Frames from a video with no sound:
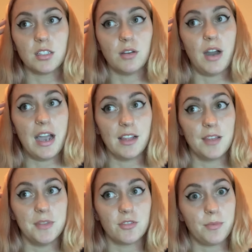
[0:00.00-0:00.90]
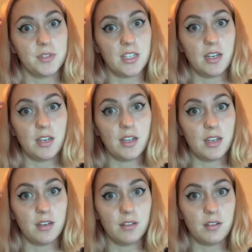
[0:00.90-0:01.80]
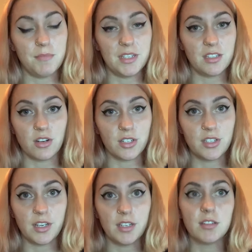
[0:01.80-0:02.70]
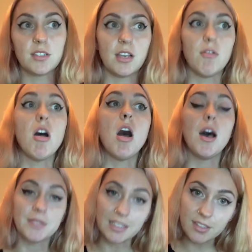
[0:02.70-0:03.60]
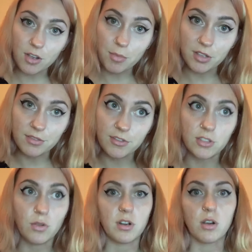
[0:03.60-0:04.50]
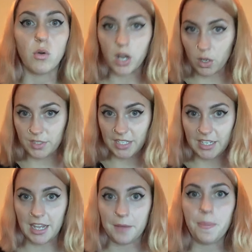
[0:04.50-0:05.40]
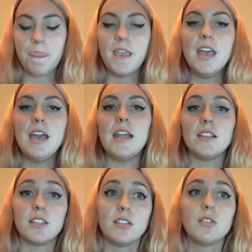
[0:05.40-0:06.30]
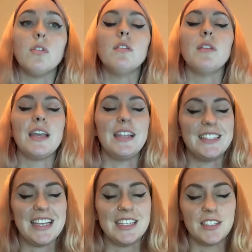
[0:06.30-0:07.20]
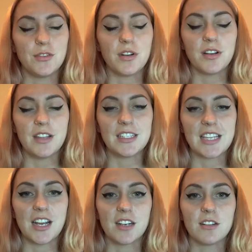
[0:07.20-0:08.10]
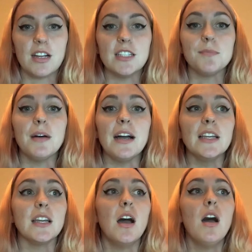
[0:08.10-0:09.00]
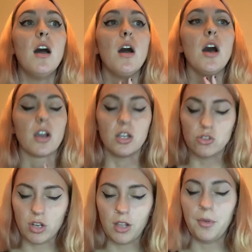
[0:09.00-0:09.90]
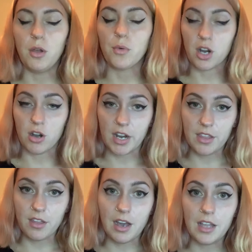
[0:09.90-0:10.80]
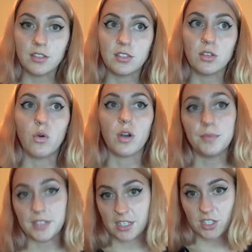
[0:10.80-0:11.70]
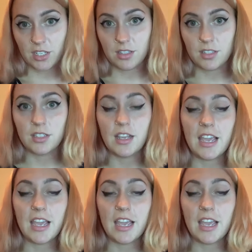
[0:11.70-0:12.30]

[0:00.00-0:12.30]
highly misrepresented and misunderstood. So obsessive compulsive disorder, or OCD, it is a disorder that is characterized by uncontrollable recurring thoughts or obsessions